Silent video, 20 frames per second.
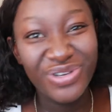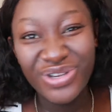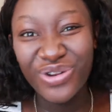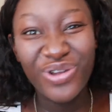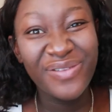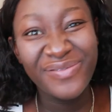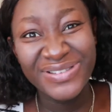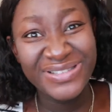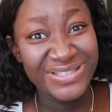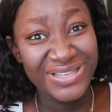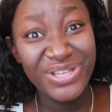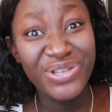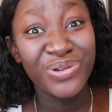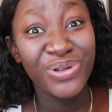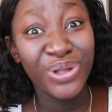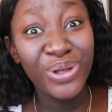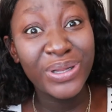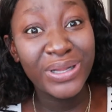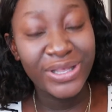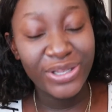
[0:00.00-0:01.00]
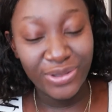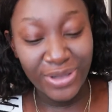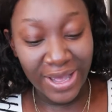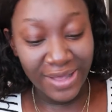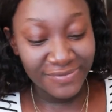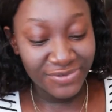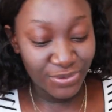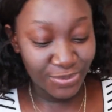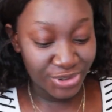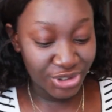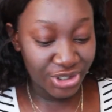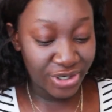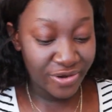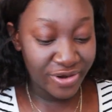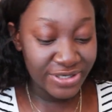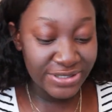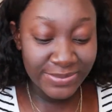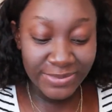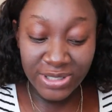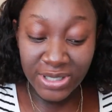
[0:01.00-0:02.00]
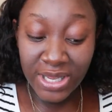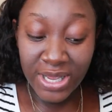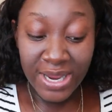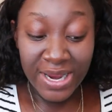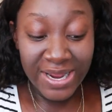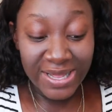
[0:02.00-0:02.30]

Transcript: they don't even say you look like you have so much charisma.